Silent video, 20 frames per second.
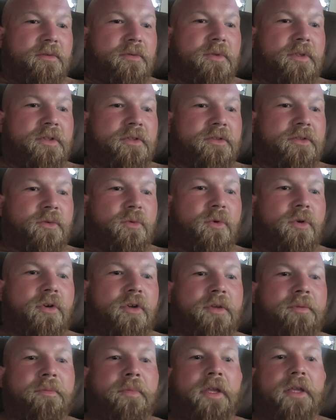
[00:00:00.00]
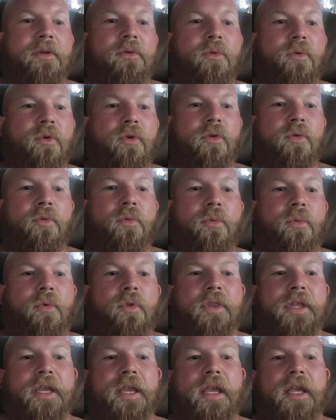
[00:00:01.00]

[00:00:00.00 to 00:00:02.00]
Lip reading: willing to work and make work with what they